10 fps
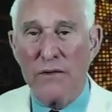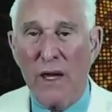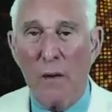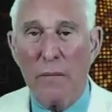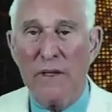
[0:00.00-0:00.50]
It will
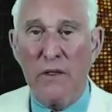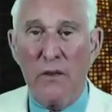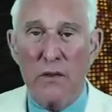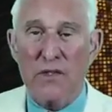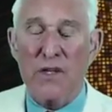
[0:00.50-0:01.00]
now be
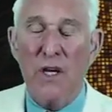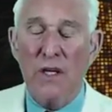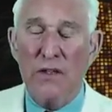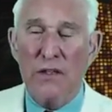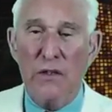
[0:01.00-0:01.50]
used
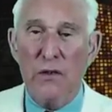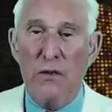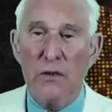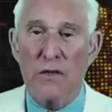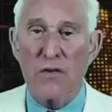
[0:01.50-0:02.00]
to
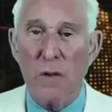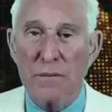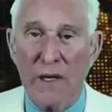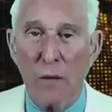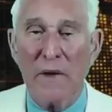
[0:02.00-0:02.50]
use
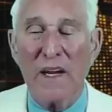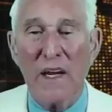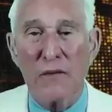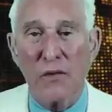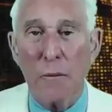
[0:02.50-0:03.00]
Trump down. Oh my
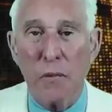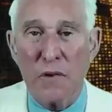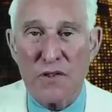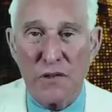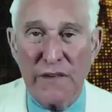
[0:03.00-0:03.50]
God, Trump
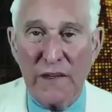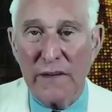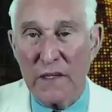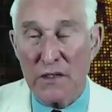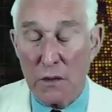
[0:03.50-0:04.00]
was
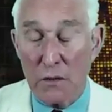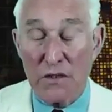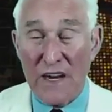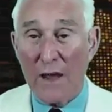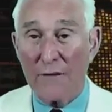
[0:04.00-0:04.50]
surveilling his own
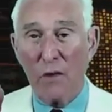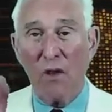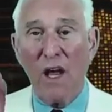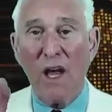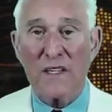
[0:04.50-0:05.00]
staff. In
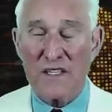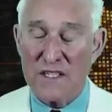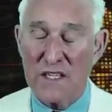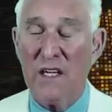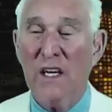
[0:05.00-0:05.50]
all
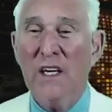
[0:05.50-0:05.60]
honesty,